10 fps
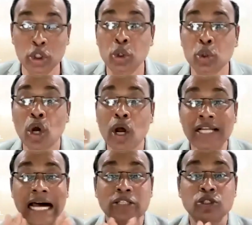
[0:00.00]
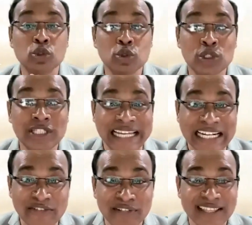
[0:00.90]
Do not
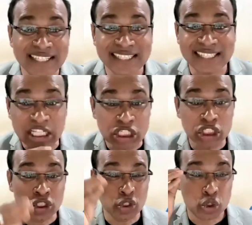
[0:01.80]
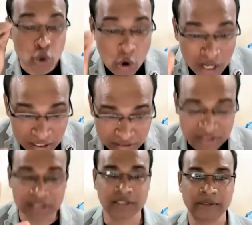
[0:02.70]
associate with such
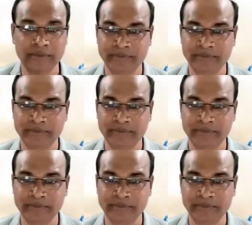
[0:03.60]
jokers.